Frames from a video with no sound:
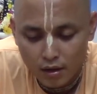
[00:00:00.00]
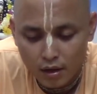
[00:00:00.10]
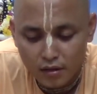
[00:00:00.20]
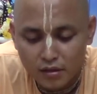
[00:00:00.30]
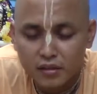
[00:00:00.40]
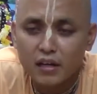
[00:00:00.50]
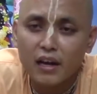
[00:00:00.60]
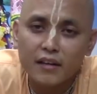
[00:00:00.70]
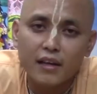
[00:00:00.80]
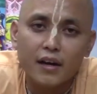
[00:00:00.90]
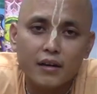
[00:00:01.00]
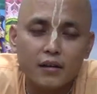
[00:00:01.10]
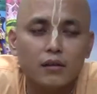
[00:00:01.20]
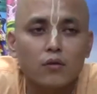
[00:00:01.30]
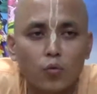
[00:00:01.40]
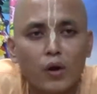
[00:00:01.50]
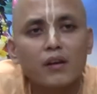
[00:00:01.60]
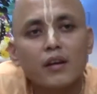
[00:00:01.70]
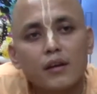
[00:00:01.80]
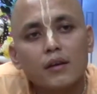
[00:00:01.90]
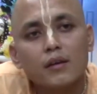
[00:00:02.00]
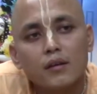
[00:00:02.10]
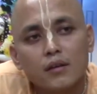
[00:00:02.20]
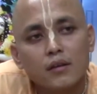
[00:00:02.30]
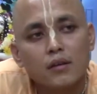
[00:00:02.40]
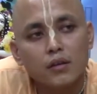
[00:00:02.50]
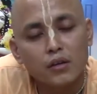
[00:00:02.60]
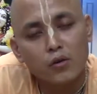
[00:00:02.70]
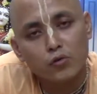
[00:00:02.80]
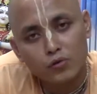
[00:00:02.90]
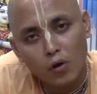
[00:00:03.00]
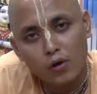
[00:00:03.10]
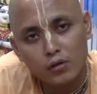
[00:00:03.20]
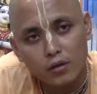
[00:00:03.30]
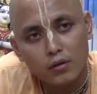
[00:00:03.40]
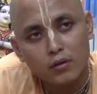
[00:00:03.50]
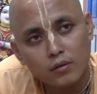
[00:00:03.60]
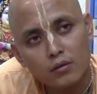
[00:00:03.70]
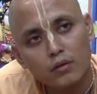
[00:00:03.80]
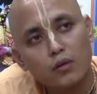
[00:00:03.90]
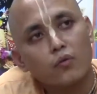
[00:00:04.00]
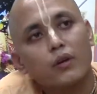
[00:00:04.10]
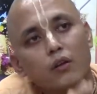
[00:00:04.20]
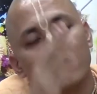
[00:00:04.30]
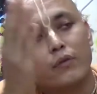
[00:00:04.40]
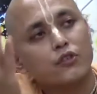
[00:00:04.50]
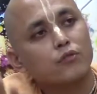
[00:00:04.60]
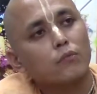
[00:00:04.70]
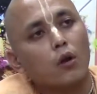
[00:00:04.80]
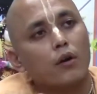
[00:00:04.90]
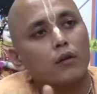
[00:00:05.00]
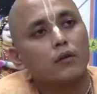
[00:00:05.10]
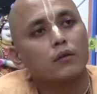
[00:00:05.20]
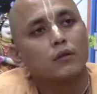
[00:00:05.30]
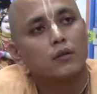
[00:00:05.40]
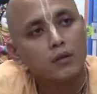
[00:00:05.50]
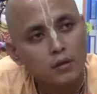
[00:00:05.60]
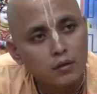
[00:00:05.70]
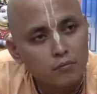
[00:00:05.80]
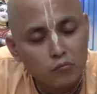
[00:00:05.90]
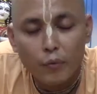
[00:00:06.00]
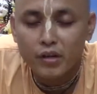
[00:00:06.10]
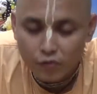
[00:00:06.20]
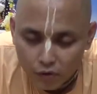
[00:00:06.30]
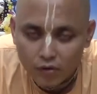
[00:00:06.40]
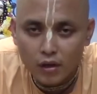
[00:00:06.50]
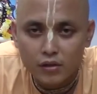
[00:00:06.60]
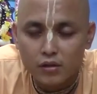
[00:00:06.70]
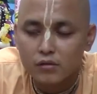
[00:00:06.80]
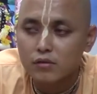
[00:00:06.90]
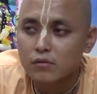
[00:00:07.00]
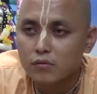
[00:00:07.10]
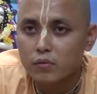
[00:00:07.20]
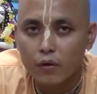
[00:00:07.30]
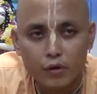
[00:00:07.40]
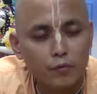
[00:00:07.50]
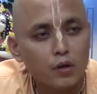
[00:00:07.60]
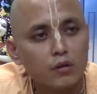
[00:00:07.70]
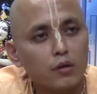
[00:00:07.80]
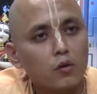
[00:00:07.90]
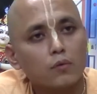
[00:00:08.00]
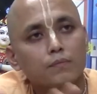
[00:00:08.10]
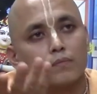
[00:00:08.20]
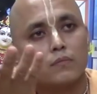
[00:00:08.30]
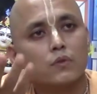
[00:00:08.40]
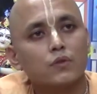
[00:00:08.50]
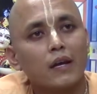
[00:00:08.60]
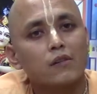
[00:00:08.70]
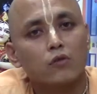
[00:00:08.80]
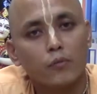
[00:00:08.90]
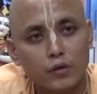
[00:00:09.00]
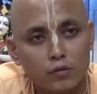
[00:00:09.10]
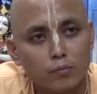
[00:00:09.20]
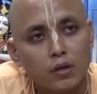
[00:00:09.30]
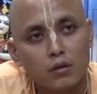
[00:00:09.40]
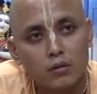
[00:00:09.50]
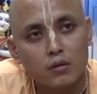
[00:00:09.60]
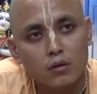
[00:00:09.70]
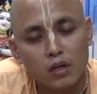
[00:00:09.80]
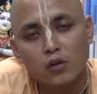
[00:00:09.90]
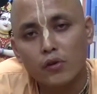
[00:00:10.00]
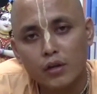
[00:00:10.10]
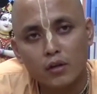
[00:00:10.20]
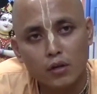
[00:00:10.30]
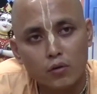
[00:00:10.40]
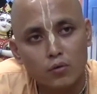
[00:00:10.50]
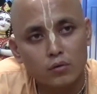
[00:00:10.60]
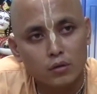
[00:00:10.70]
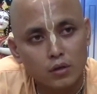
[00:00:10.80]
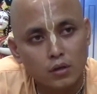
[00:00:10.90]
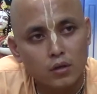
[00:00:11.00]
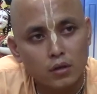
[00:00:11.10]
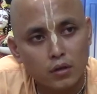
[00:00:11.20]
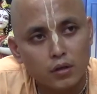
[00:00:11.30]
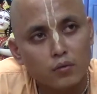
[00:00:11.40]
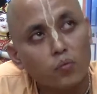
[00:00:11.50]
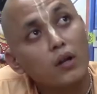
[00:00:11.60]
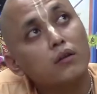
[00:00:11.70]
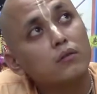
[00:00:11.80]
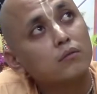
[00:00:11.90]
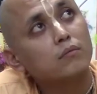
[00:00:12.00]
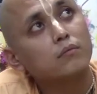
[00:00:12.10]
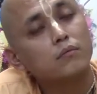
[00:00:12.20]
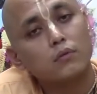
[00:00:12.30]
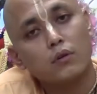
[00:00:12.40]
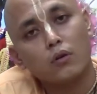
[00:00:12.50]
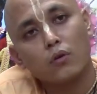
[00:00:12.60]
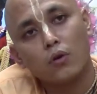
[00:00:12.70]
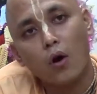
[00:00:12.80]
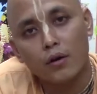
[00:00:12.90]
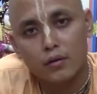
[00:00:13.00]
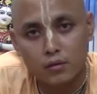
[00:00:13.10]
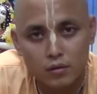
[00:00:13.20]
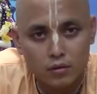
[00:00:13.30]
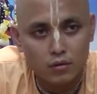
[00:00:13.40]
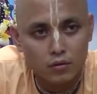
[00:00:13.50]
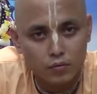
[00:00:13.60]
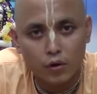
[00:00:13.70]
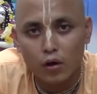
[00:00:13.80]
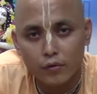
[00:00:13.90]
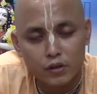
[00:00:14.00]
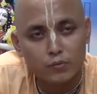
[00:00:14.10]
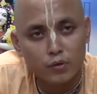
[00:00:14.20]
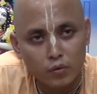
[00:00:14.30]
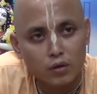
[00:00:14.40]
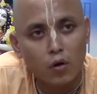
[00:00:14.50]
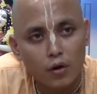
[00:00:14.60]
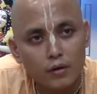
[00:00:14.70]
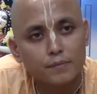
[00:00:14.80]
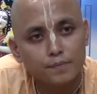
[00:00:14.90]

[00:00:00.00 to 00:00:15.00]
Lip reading: And thinking like that, one day he goes to the altar, where we worship the Lord. In different religions we have different styles of worship, but concluding in one God. We all worship in one God.